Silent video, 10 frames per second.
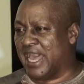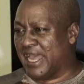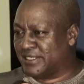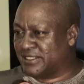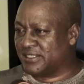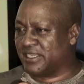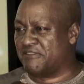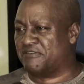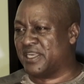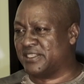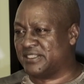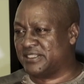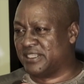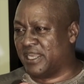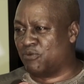and
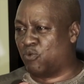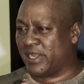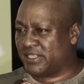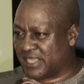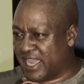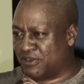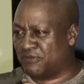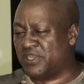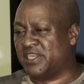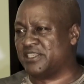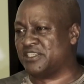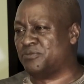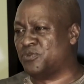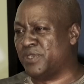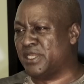governance? And what kind of
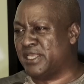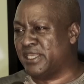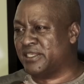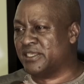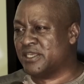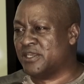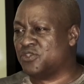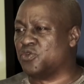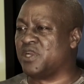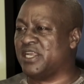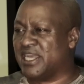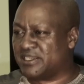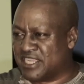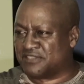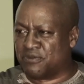leadership do we need to create
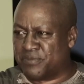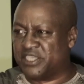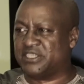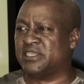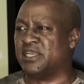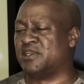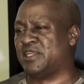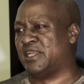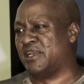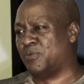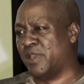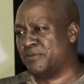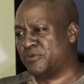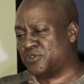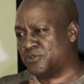that transformation in order that
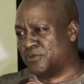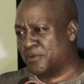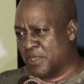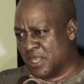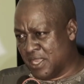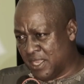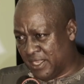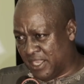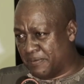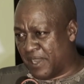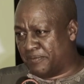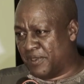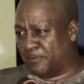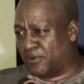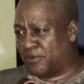we're able to keep our
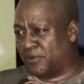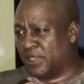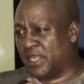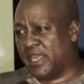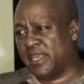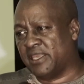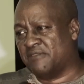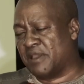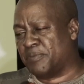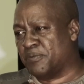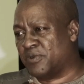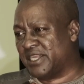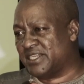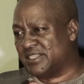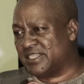people, give our
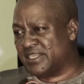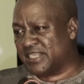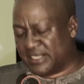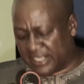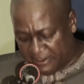people a decent and